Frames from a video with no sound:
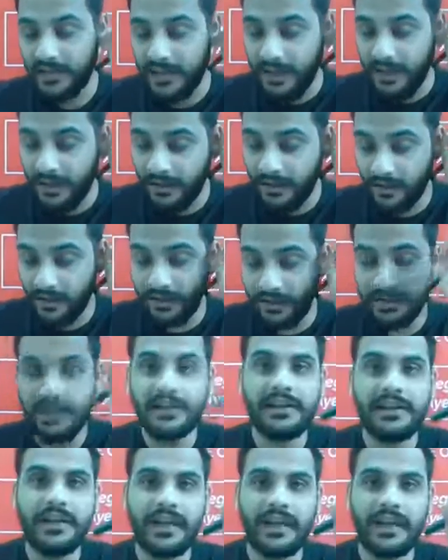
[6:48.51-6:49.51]
are
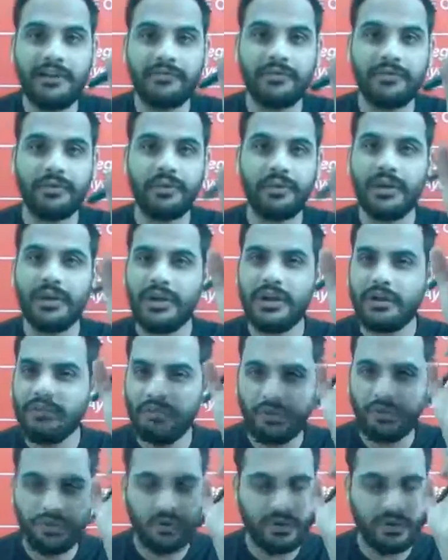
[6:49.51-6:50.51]
really helpful
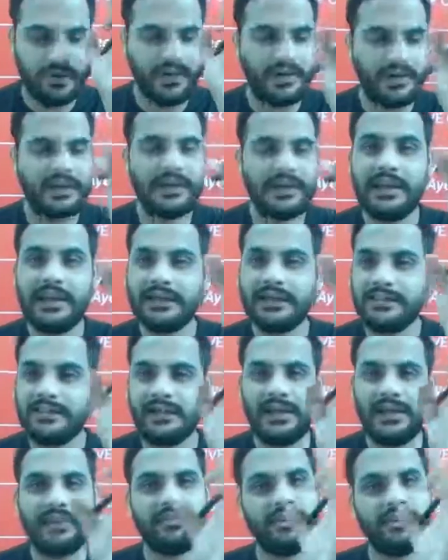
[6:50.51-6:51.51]
for your grade 10th,
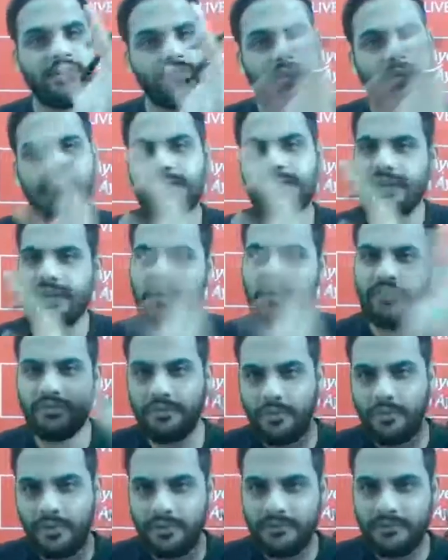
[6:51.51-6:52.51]
11th, 12th and so
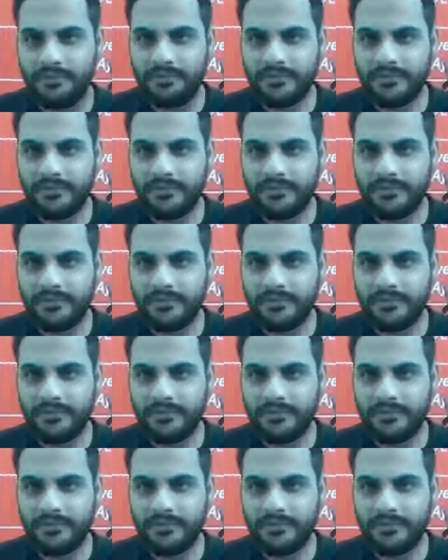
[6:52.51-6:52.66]
on.